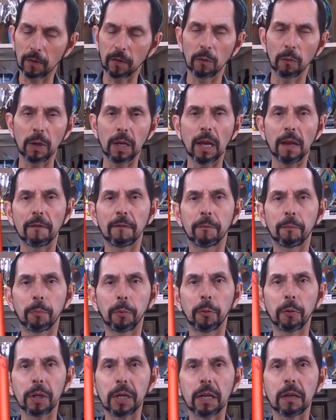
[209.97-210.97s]
Now we have
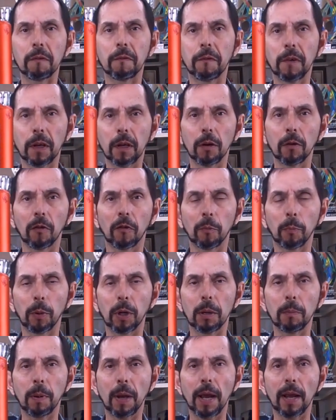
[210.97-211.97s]
pre-configured
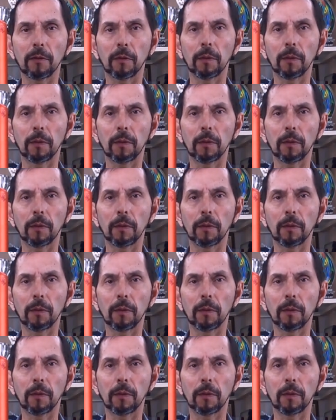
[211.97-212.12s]
spring packs.